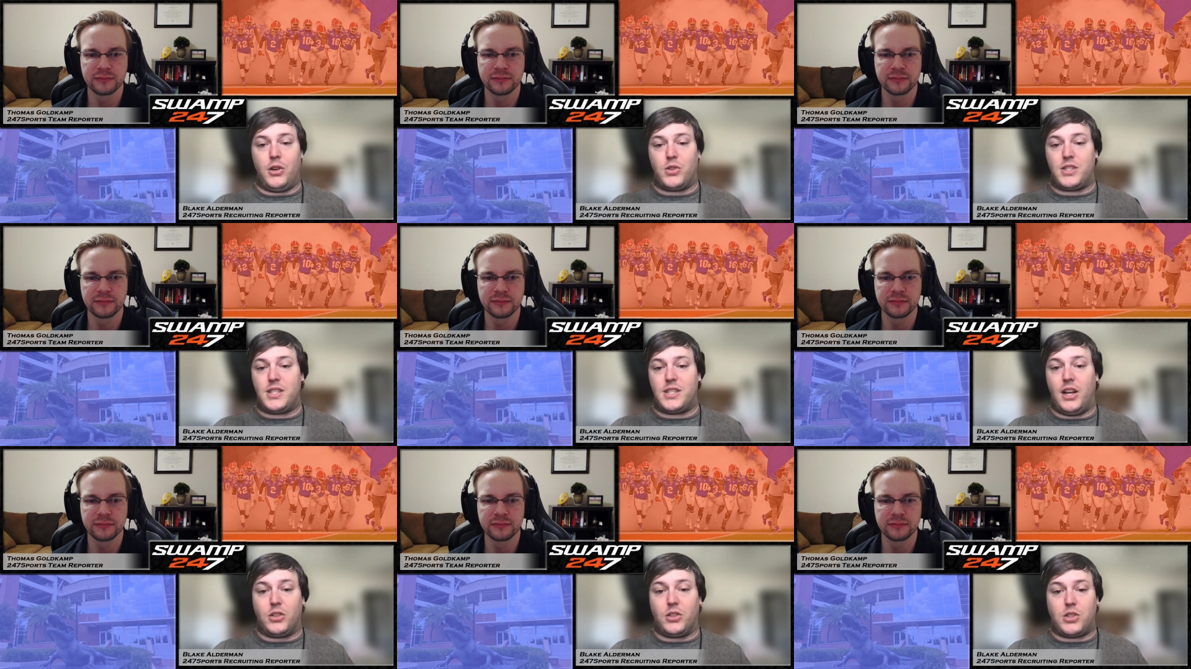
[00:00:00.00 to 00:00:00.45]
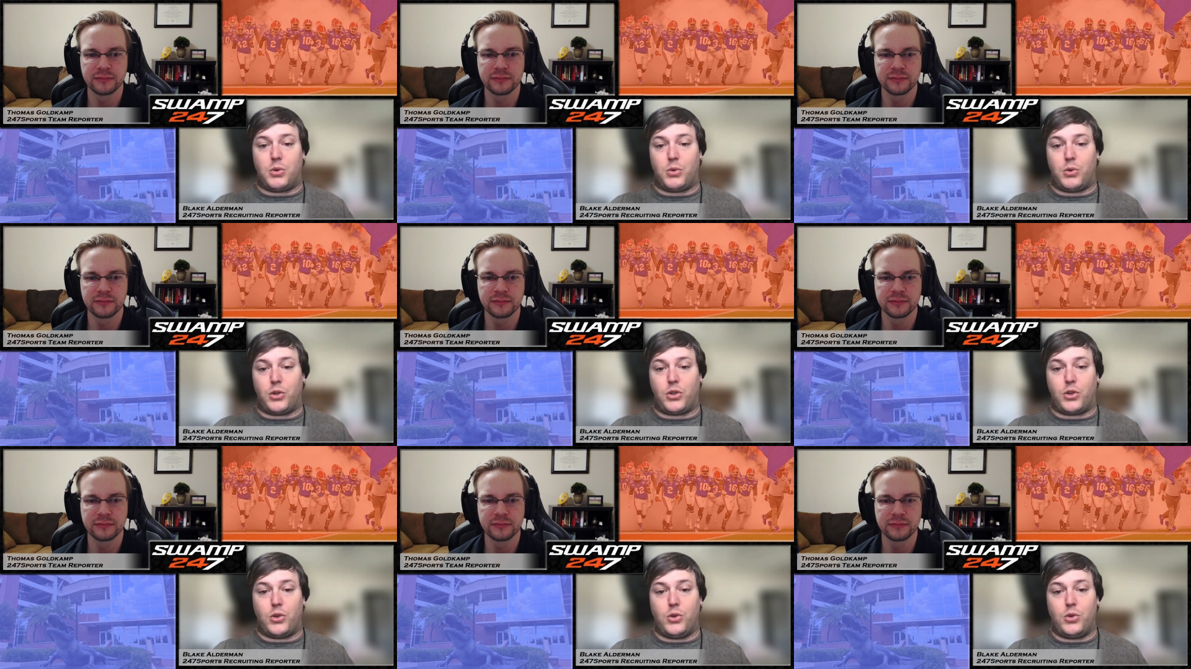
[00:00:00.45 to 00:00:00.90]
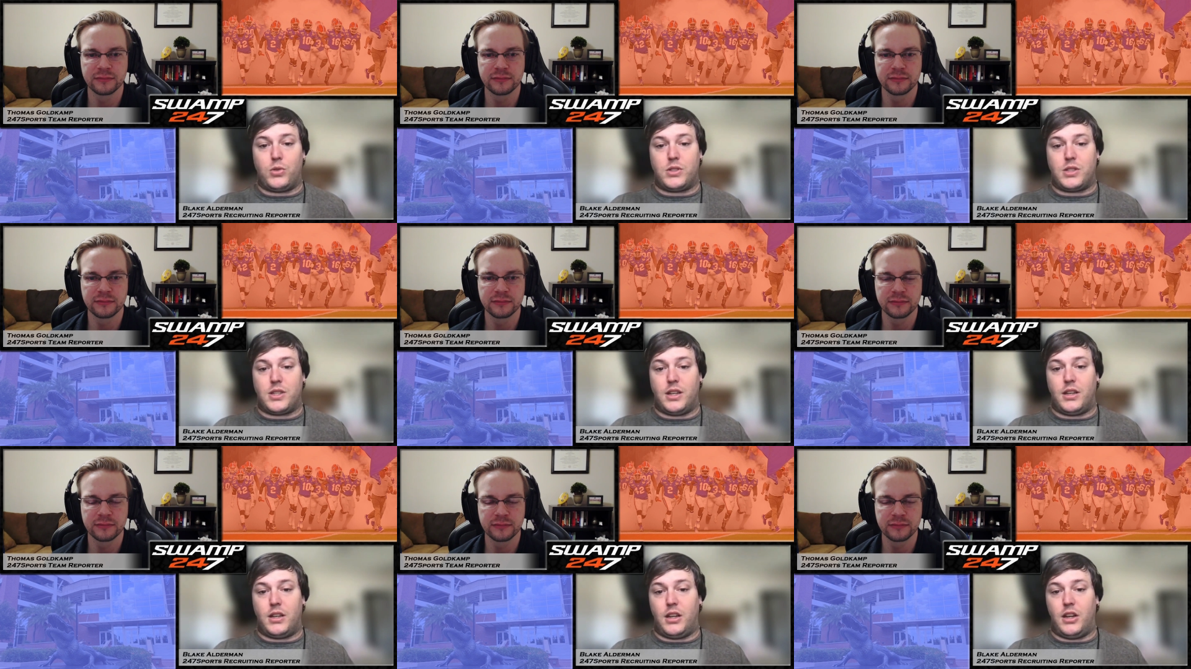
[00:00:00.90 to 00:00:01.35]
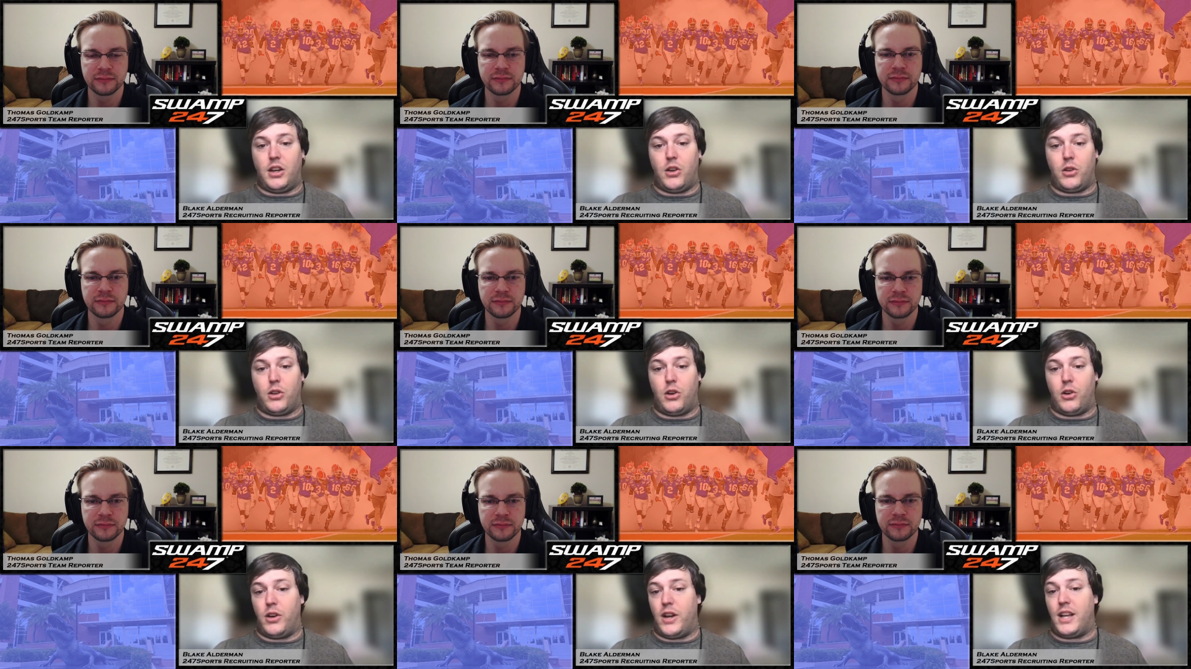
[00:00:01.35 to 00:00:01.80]
Speaker 1: sell to recruits, and,
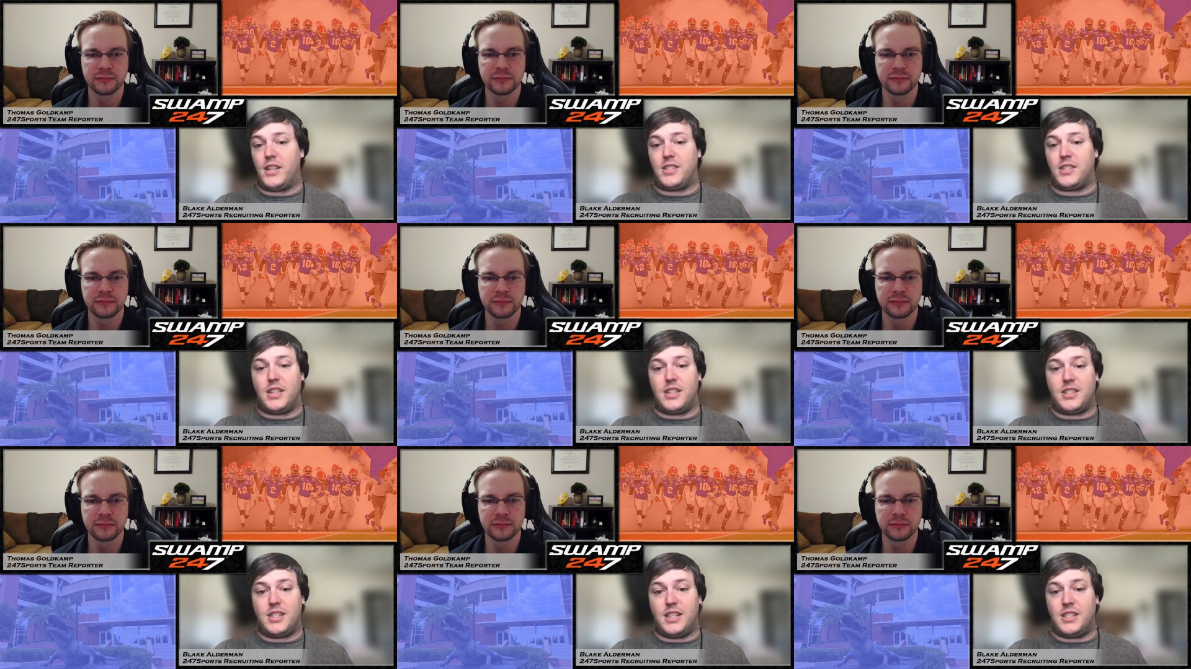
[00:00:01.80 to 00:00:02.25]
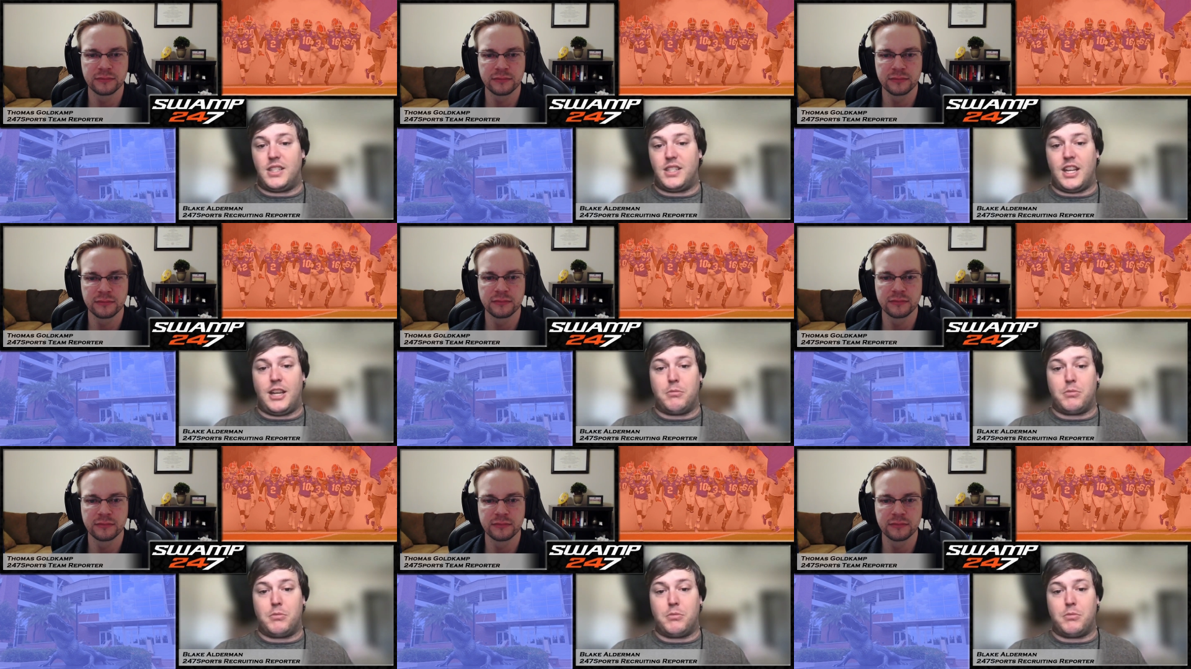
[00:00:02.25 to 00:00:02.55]
you're an SEC team.